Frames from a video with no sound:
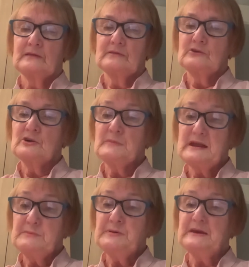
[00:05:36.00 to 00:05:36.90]
There are
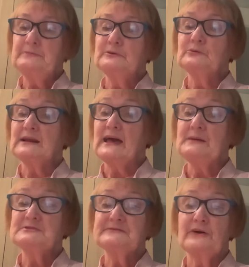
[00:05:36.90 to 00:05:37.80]
many people who claim
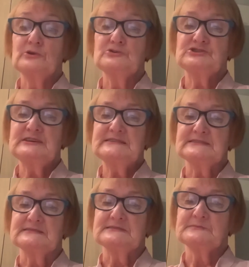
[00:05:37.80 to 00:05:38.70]
to follow
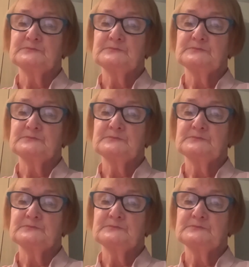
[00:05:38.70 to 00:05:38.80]
Jesus,